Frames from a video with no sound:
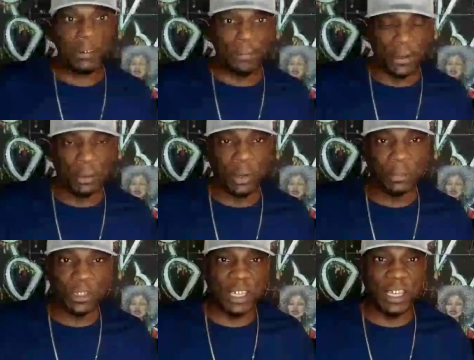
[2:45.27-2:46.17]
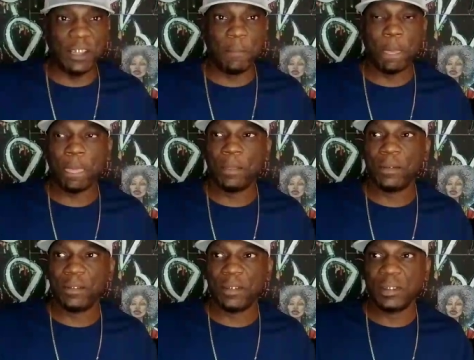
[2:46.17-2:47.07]
You feel what I'm saying?
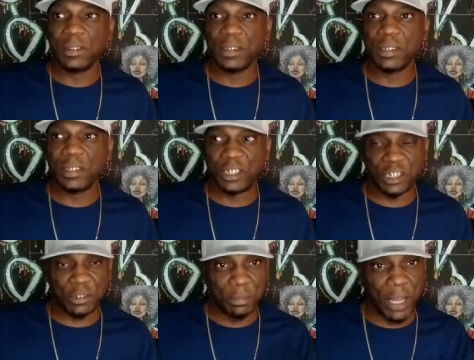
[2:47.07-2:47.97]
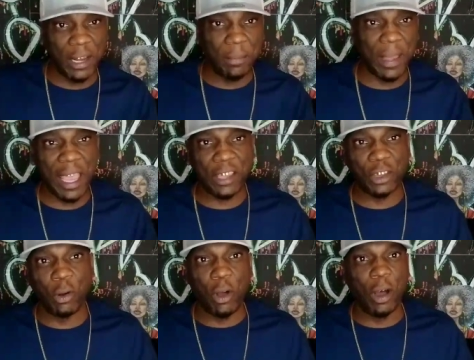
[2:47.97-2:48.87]
This is Moneybagg,
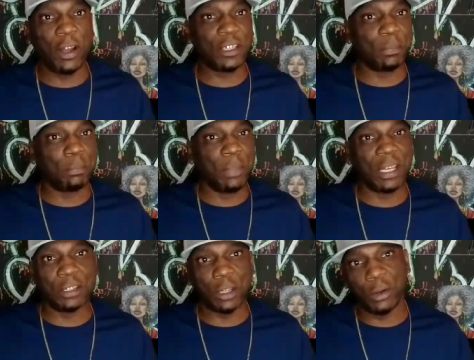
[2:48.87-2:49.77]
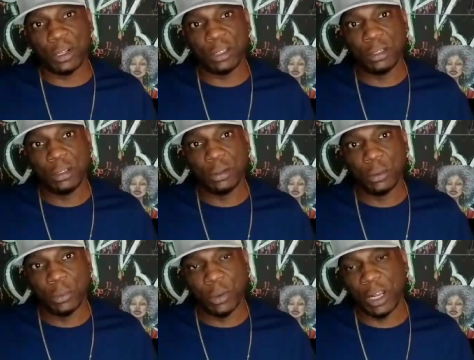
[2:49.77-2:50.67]
yo, artist, Big 30
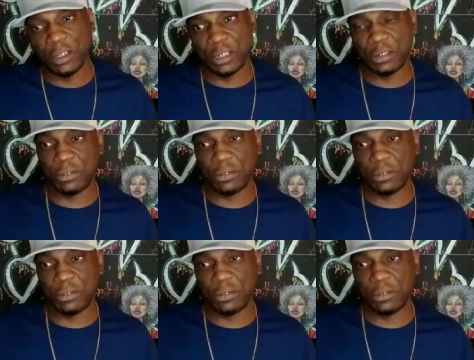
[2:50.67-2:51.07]
relative.